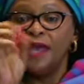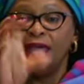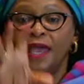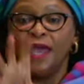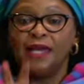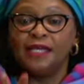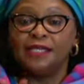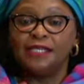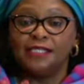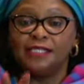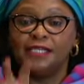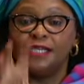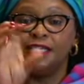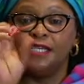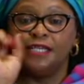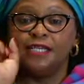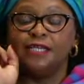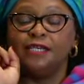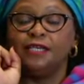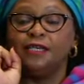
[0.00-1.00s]
and
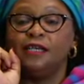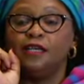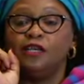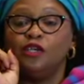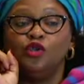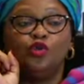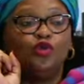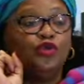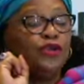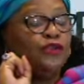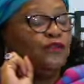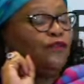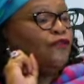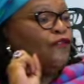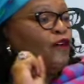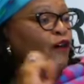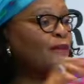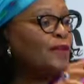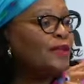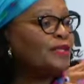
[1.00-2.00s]
the
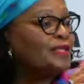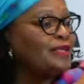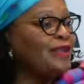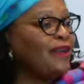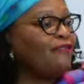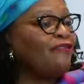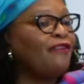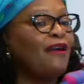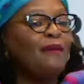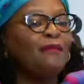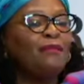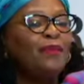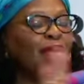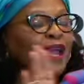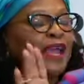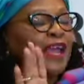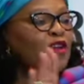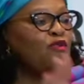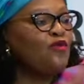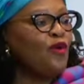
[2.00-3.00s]
uniform and stuff,
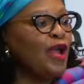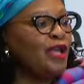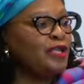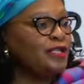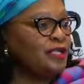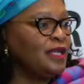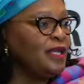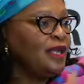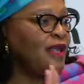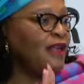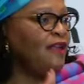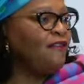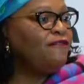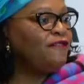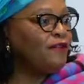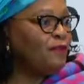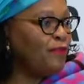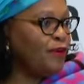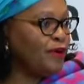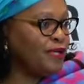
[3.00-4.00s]
black and white,
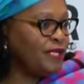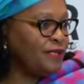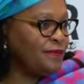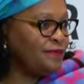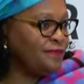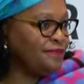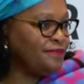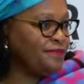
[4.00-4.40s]
everybody.